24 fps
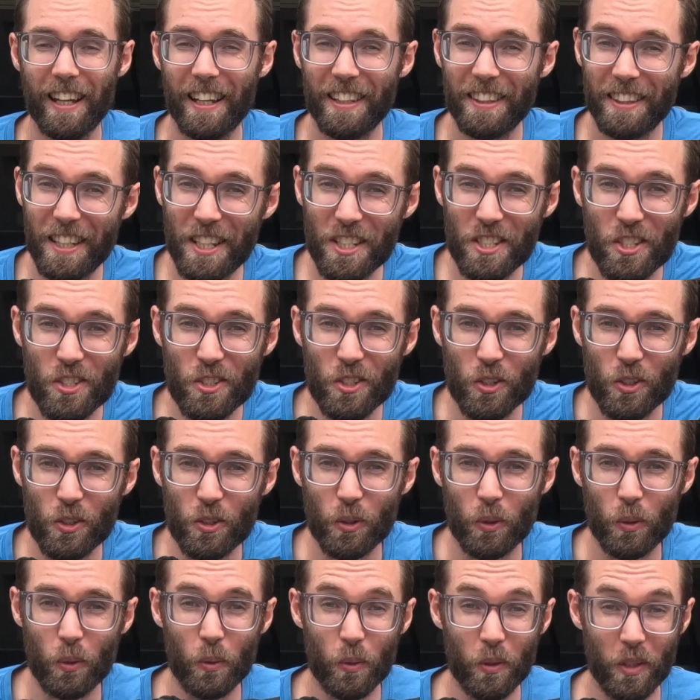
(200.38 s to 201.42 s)
and this is a
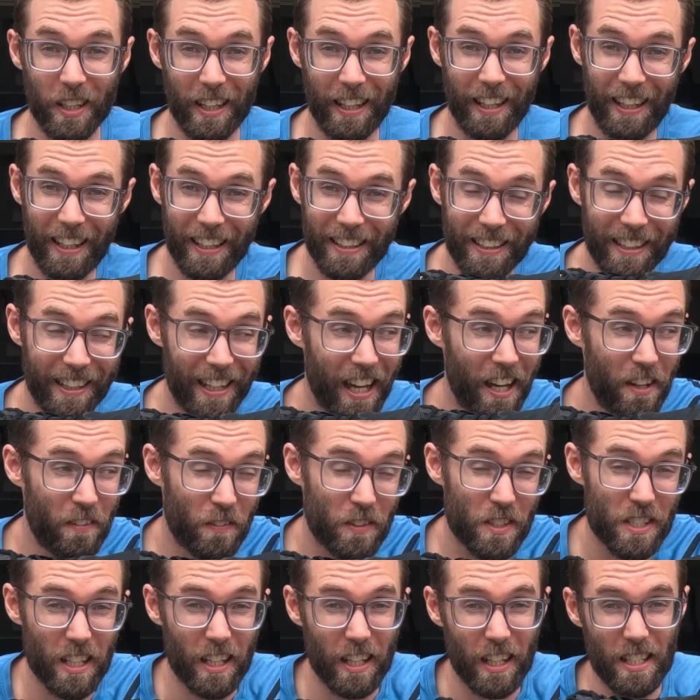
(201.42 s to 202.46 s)
shoe that in the
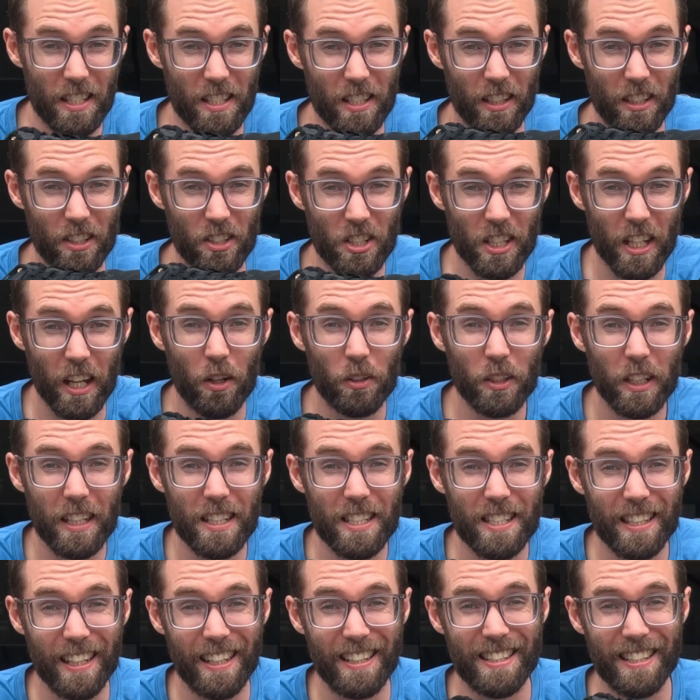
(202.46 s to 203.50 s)
advertising
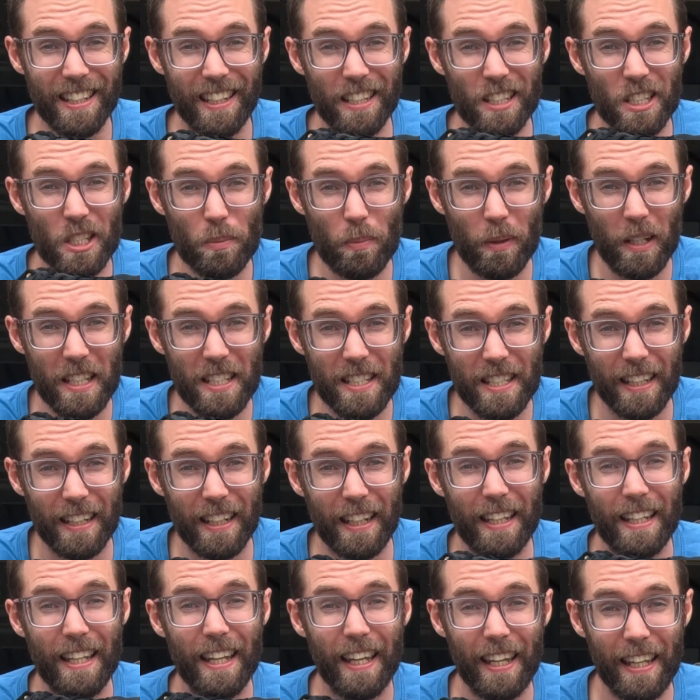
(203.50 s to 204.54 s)
Chaodan states
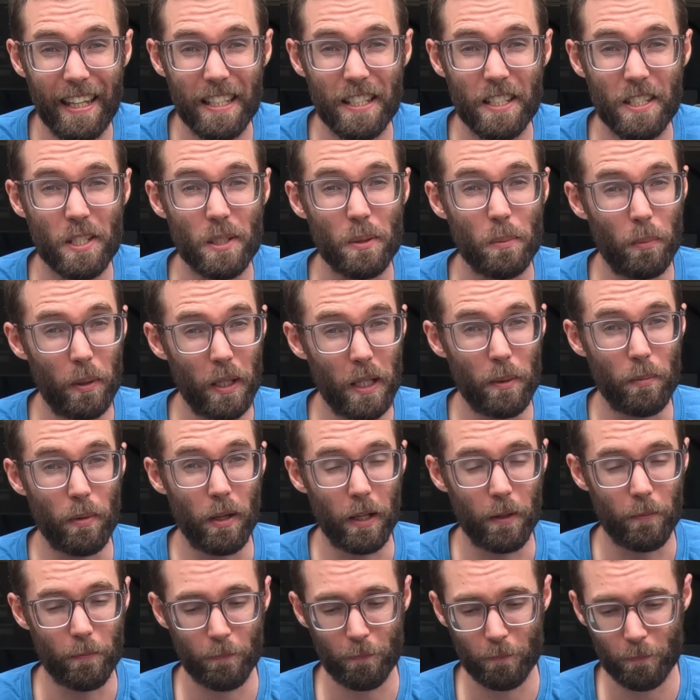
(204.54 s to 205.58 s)
explicitly is
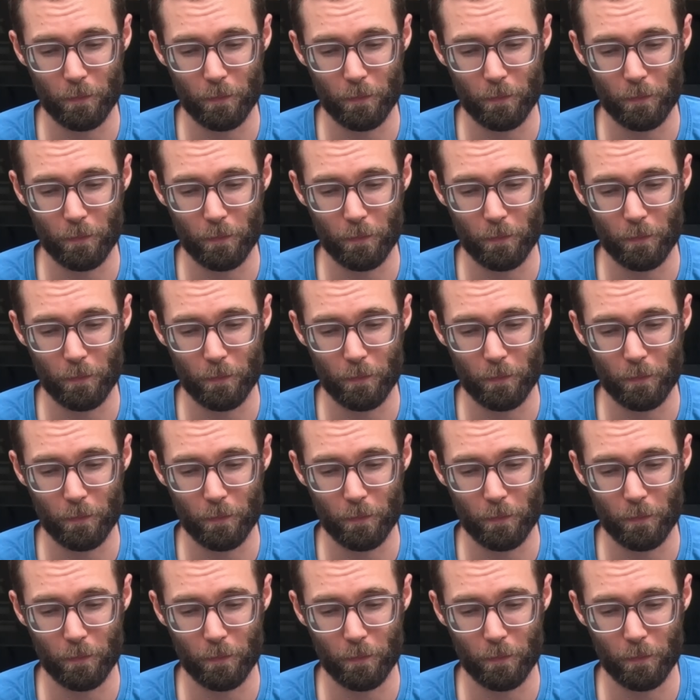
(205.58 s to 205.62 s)
PIBA.